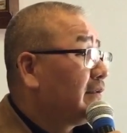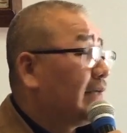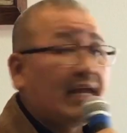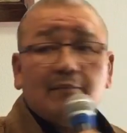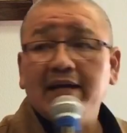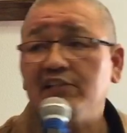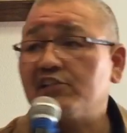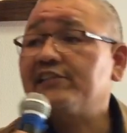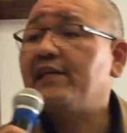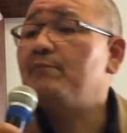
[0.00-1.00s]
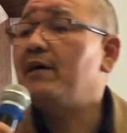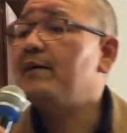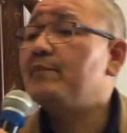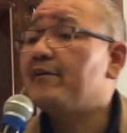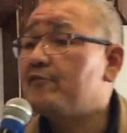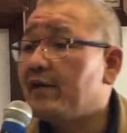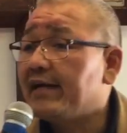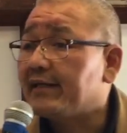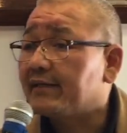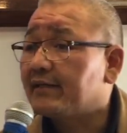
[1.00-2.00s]
Amen. Just step out by
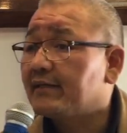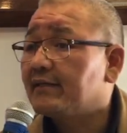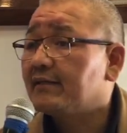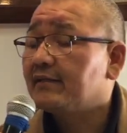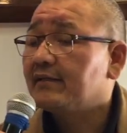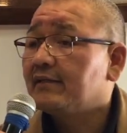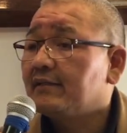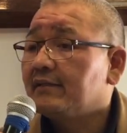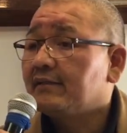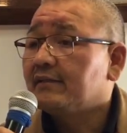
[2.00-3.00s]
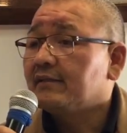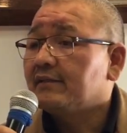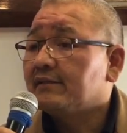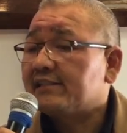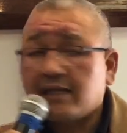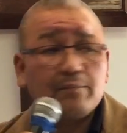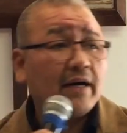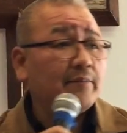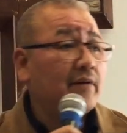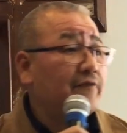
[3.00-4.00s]
faith. Step
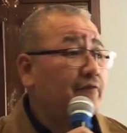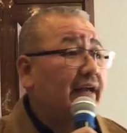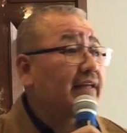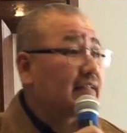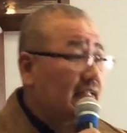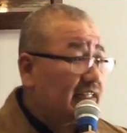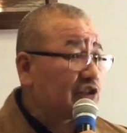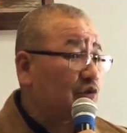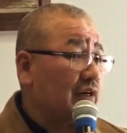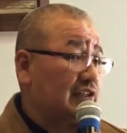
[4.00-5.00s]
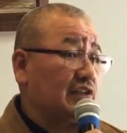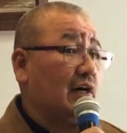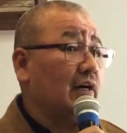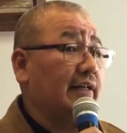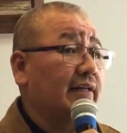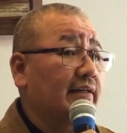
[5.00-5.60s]
out by faith and let's trust God.